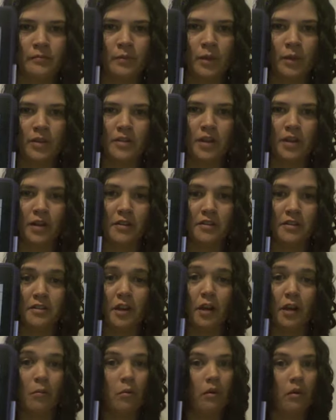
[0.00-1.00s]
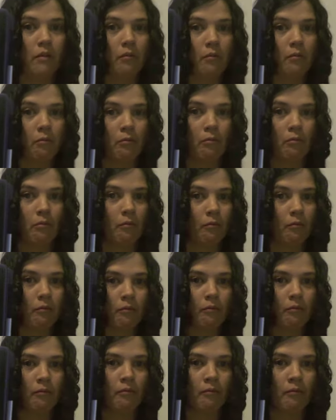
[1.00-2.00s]
It's all at the top.
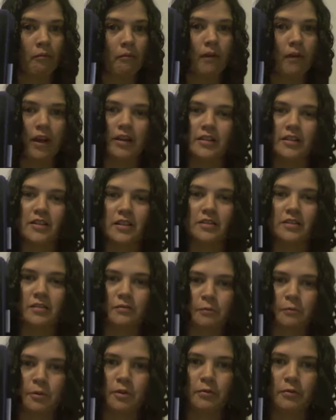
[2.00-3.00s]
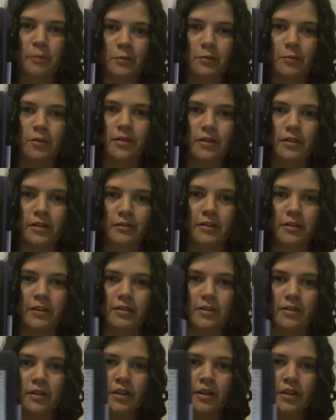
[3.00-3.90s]
And it's easy for me to remember where stuff is.